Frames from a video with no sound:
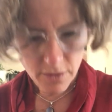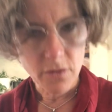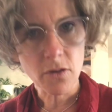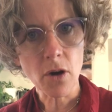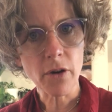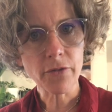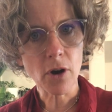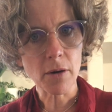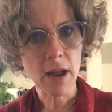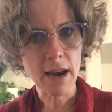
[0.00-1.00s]
So
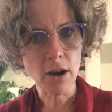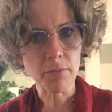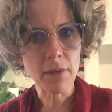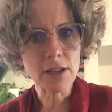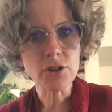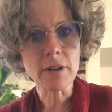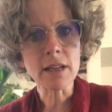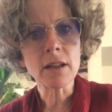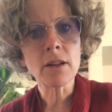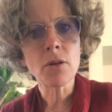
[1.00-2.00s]
and I'm
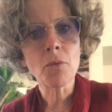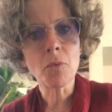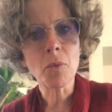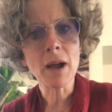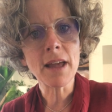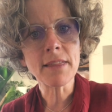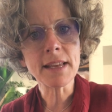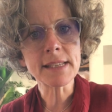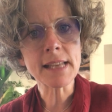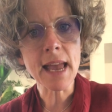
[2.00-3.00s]
measuring where
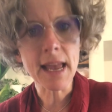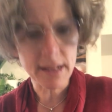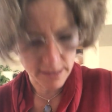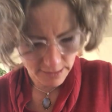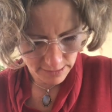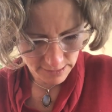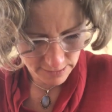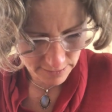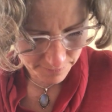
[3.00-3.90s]
this ends.